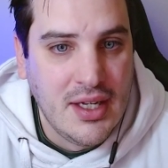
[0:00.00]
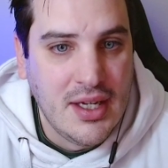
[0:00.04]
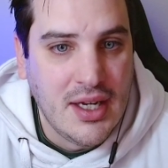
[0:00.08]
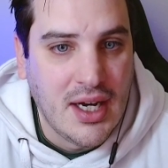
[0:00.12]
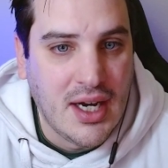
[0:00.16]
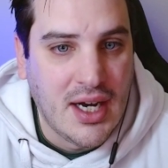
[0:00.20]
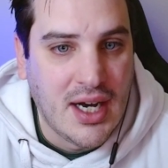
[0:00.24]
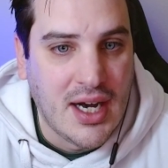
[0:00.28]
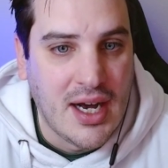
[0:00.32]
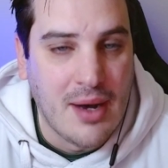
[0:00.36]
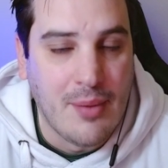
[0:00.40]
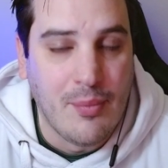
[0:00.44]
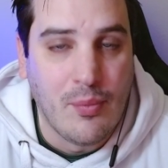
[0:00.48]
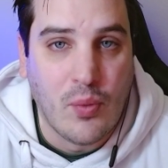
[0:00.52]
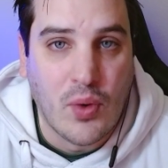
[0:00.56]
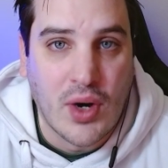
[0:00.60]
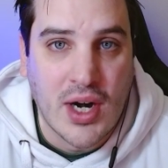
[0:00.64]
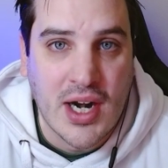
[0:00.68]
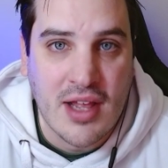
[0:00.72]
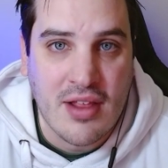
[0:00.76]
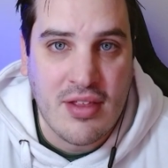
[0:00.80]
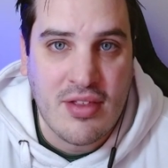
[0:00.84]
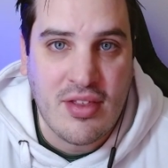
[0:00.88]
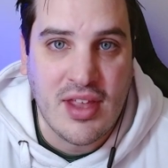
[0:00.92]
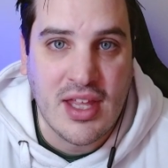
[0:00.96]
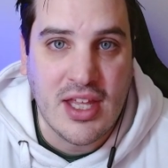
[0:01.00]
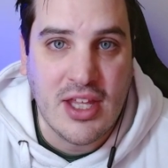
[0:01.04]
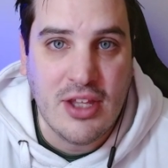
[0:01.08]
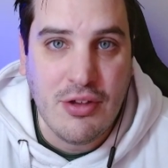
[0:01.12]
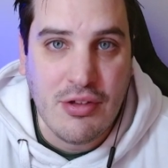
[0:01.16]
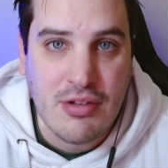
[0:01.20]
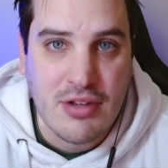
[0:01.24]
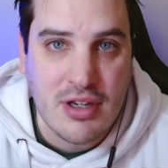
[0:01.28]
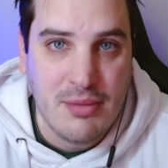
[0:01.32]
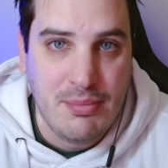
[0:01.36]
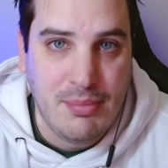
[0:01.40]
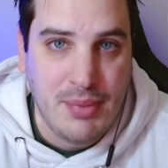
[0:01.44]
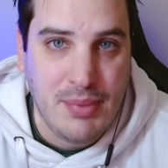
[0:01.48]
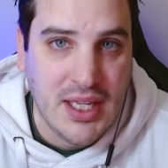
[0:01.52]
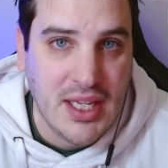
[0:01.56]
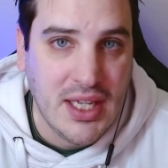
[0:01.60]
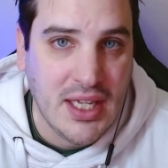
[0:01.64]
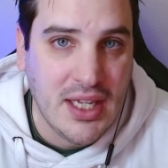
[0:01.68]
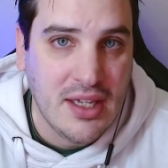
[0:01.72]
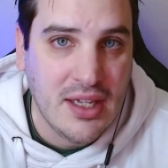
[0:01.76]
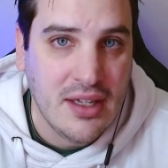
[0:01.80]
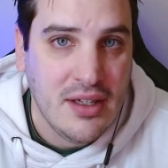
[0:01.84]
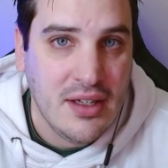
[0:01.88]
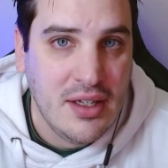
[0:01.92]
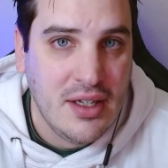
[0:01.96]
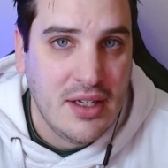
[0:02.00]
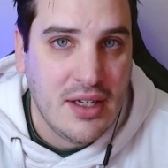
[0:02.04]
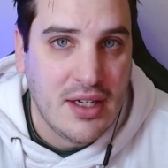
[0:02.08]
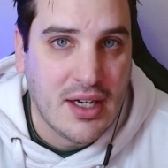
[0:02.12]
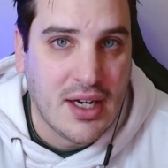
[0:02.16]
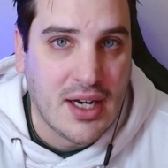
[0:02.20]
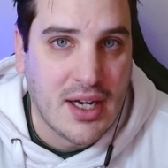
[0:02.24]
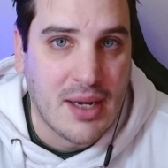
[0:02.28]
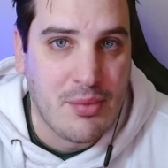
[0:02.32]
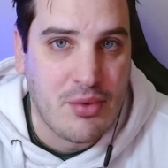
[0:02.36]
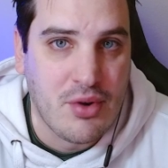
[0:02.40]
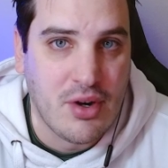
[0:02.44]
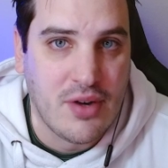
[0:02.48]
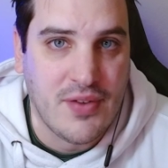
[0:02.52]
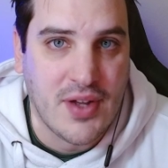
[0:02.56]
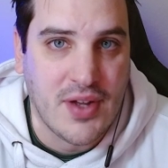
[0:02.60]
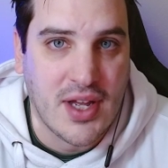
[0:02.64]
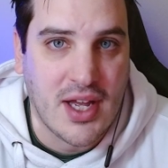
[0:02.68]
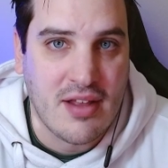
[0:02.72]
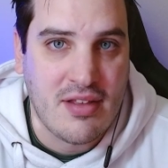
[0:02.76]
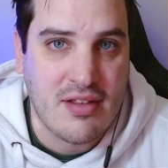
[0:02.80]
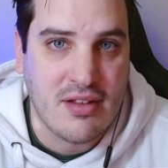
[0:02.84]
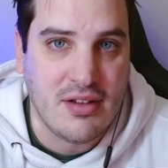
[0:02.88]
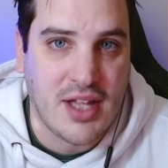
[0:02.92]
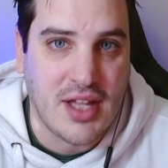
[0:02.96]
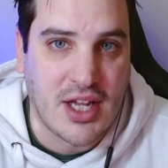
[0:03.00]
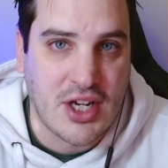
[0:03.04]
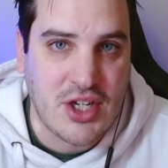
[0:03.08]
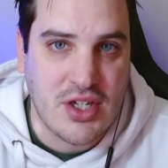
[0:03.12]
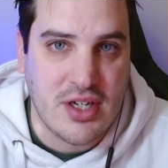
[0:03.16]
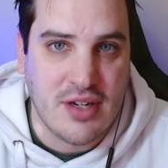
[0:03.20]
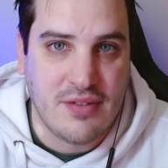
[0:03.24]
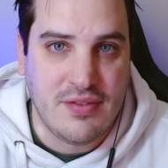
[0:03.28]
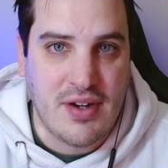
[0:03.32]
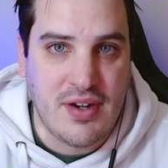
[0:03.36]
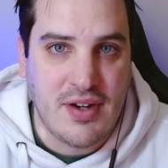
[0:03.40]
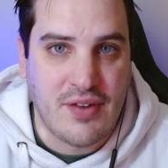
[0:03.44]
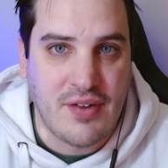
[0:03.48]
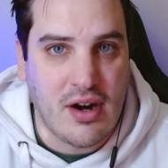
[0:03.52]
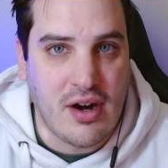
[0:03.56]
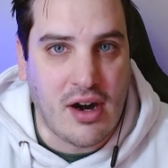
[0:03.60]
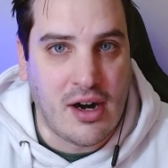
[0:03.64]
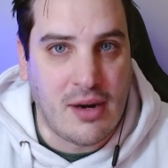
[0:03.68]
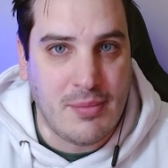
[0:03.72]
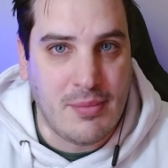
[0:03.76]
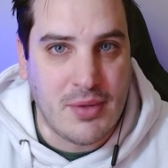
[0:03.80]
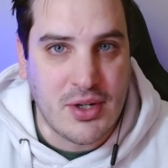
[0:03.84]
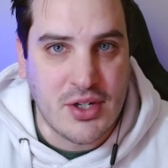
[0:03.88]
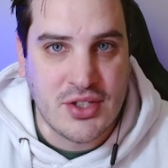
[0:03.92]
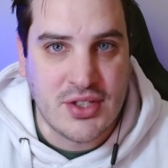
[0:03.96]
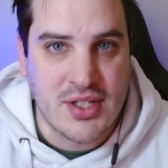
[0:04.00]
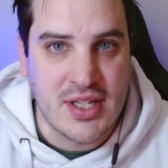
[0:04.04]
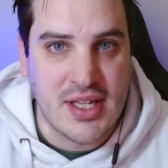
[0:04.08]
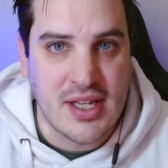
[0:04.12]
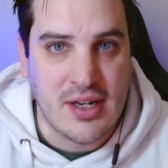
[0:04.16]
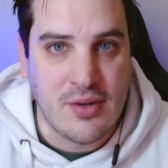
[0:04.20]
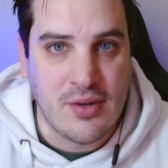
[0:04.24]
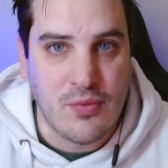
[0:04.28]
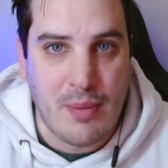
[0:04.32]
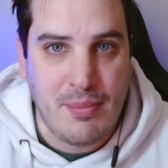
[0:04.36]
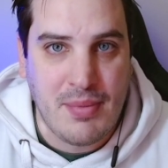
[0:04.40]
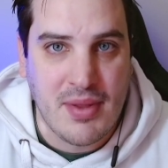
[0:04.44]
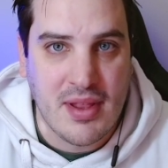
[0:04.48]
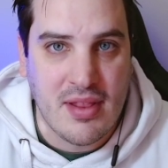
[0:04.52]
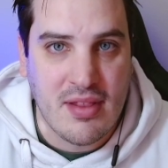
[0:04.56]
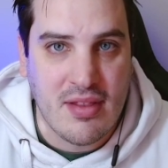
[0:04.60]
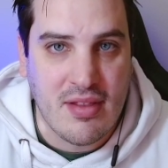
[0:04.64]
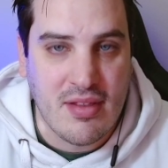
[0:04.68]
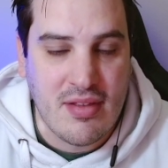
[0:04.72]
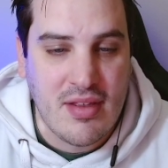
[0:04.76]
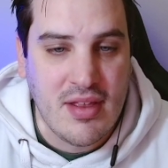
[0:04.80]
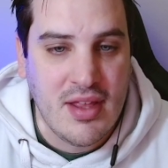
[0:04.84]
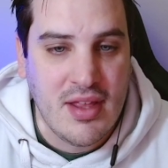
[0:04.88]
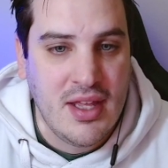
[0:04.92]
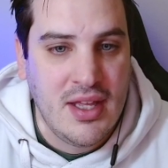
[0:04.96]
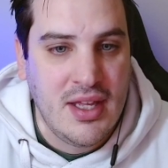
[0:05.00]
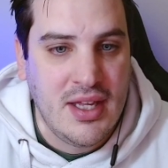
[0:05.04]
whereas it used to be sort of a selection of different armors and weapons,